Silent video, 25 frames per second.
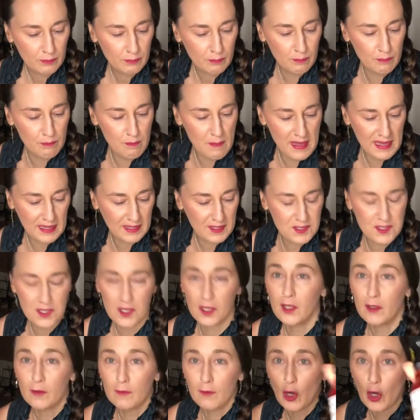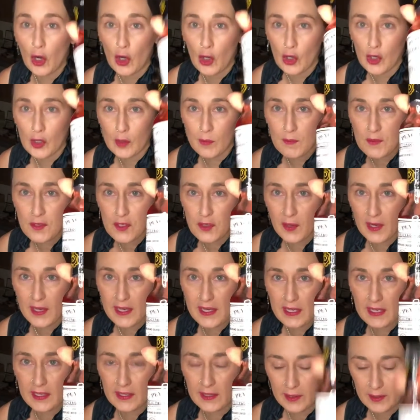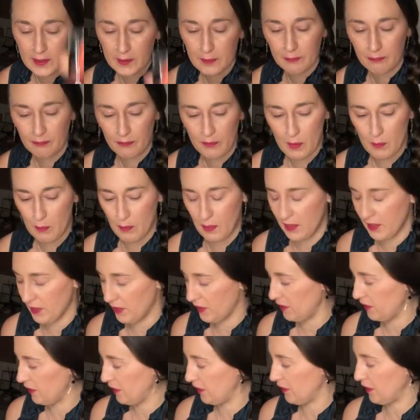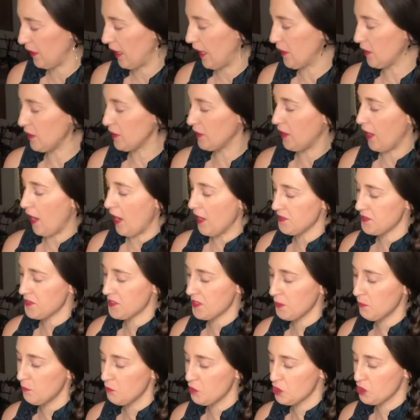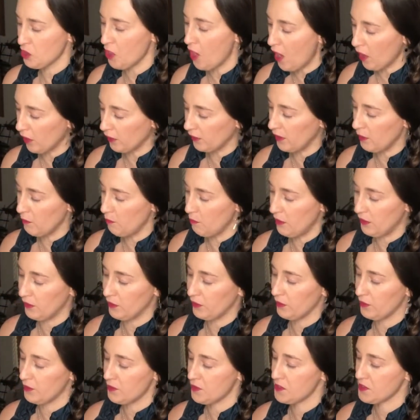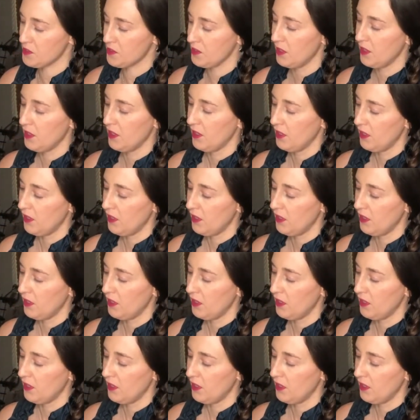mix of herbs right here, but I got some chocolate bitters,